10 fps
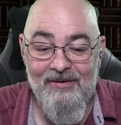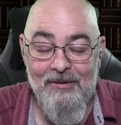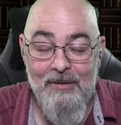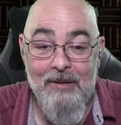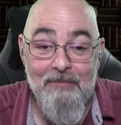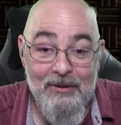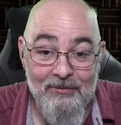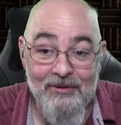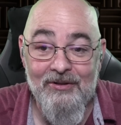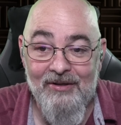
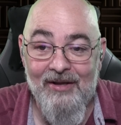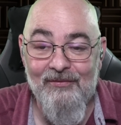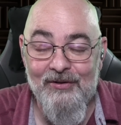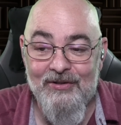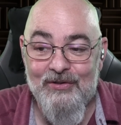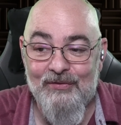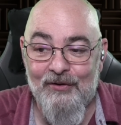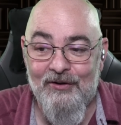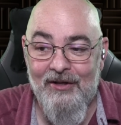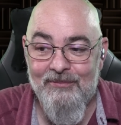empirical evidence for
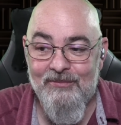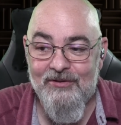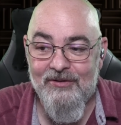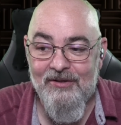claims,